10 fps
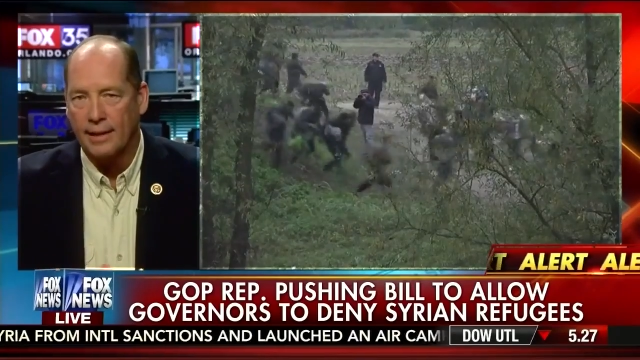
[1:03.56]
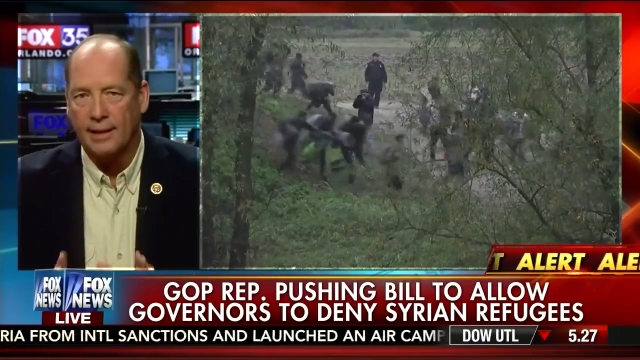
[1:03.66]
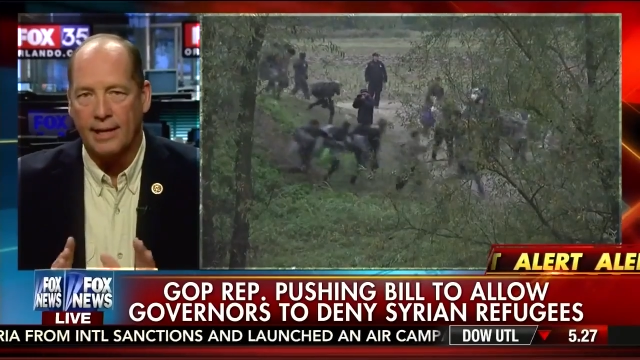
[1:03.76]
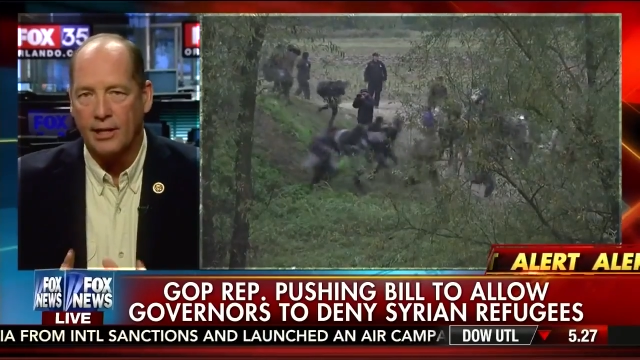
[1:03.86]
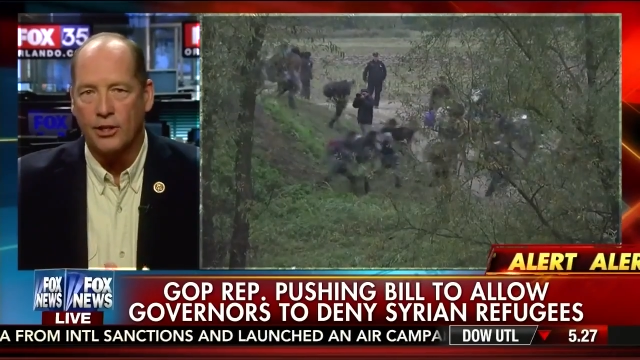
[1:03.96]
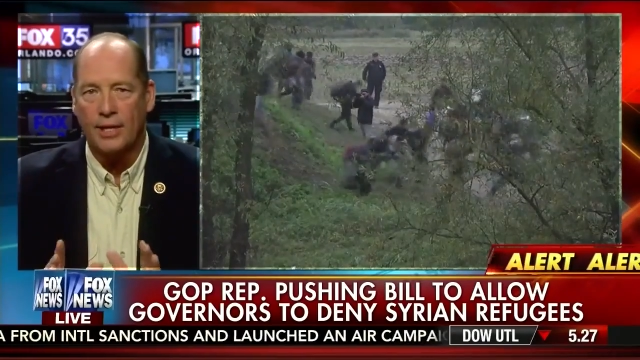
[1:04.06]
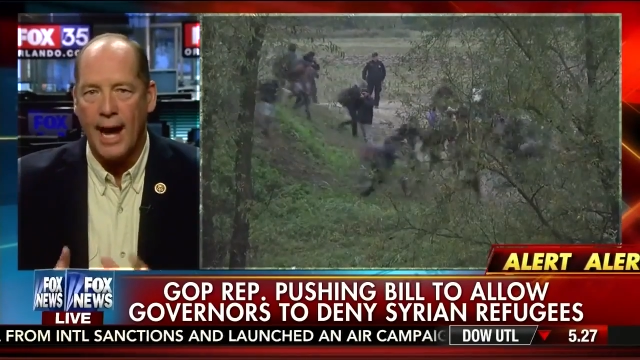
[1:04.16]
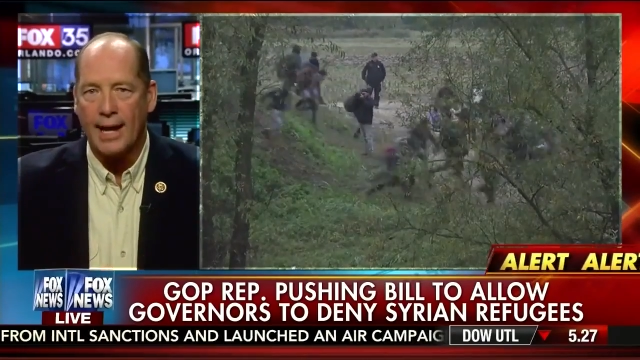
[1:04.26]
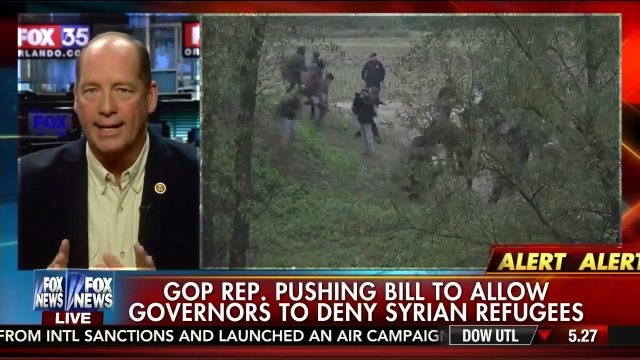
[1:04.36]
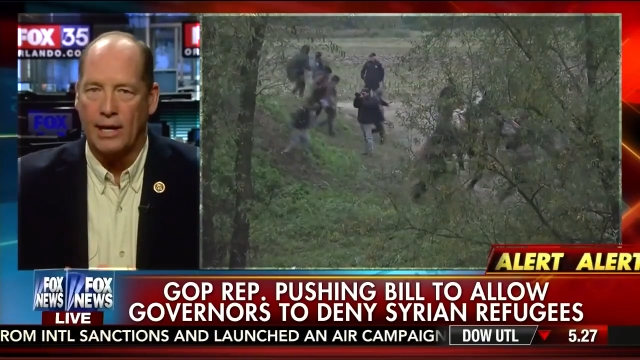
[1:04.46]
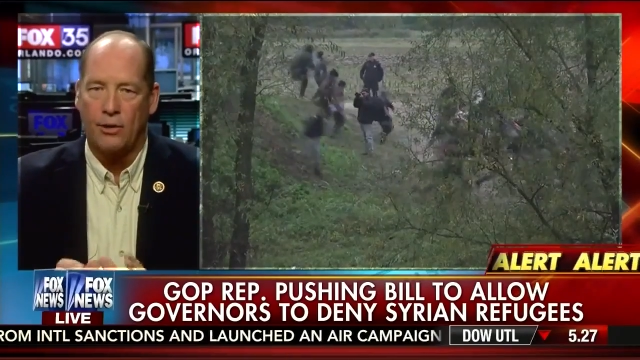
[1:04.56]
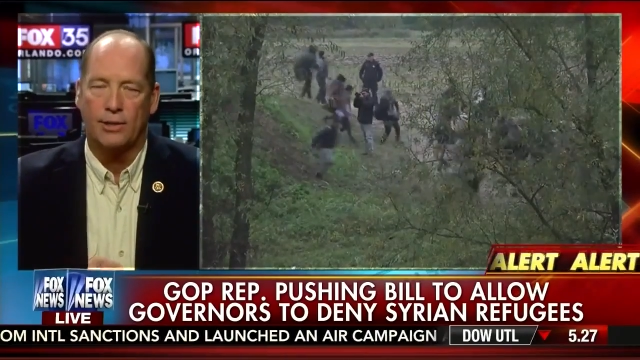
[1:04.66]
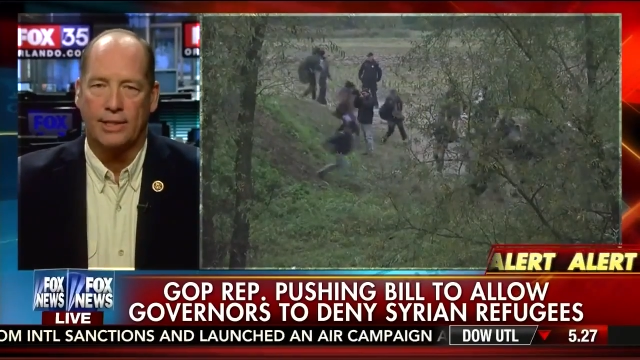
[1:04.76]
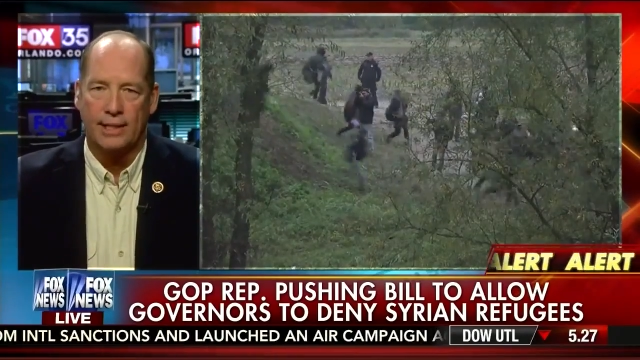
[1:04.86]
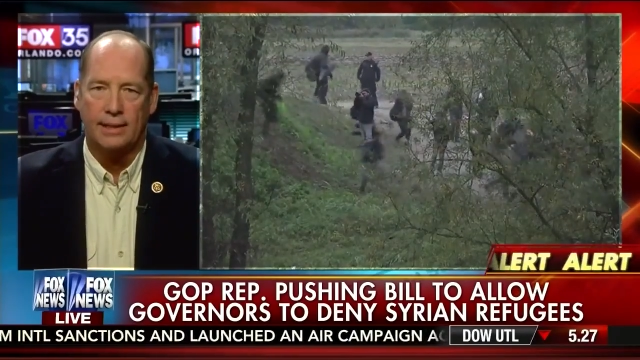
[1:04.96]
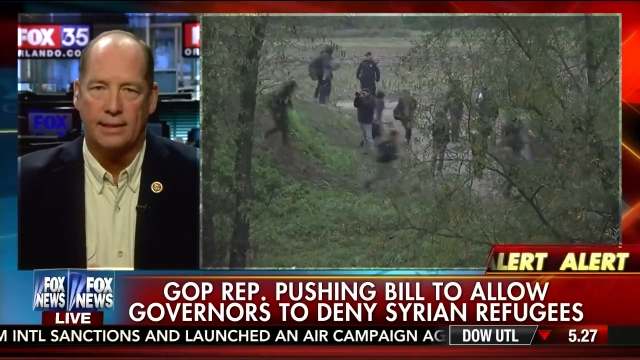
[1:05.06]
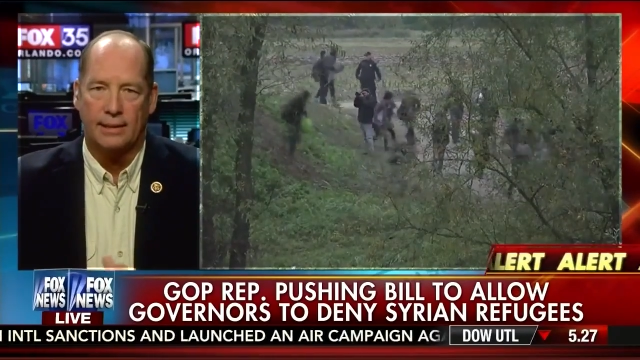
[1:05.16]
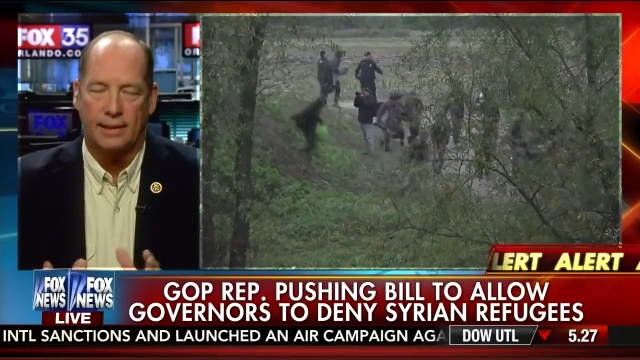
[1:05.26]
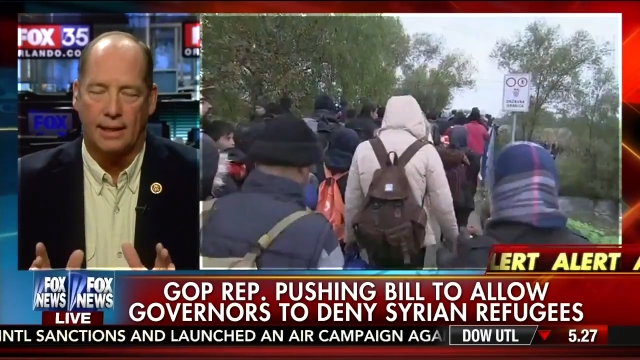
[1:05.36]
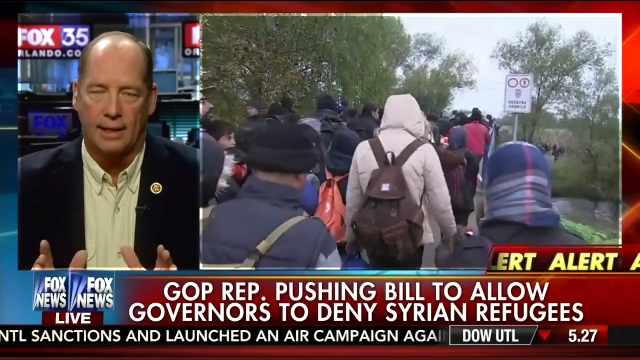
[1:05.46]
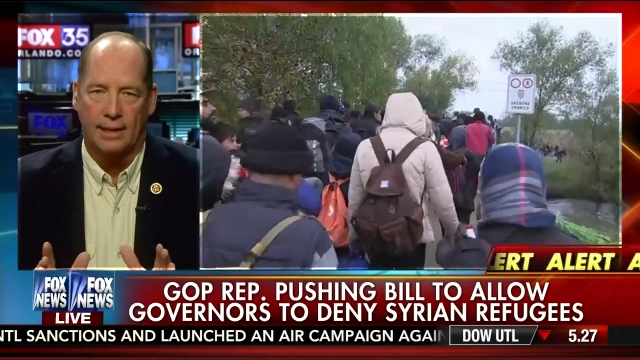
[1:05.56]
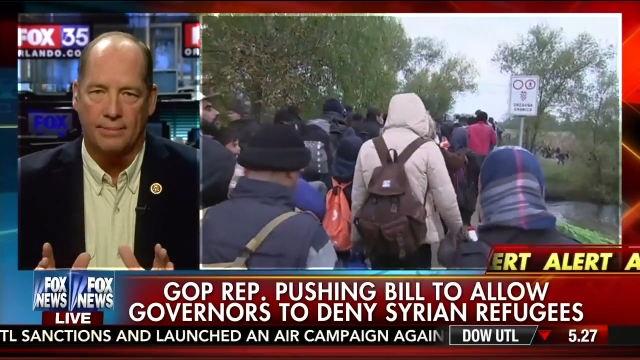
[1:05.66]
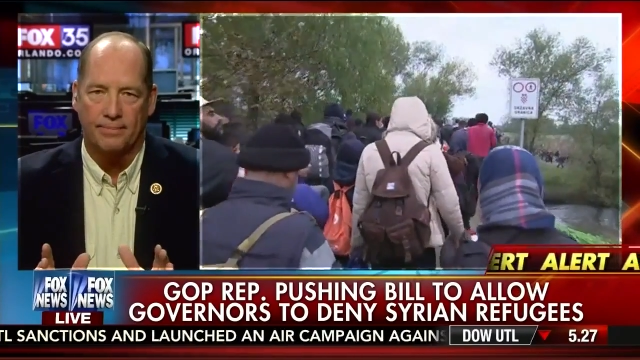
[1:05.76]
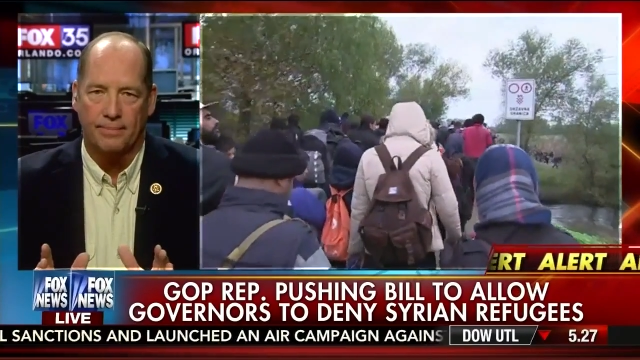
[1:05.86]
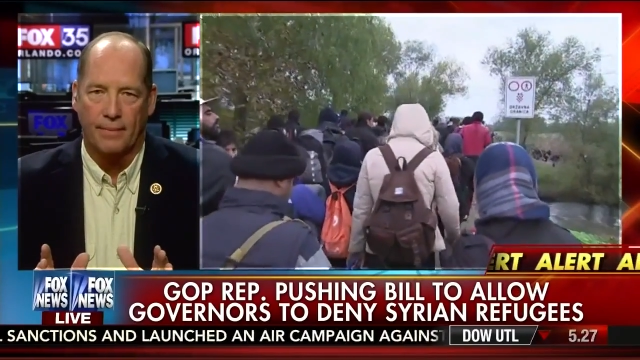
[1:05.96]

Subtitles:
that they could not guarantee where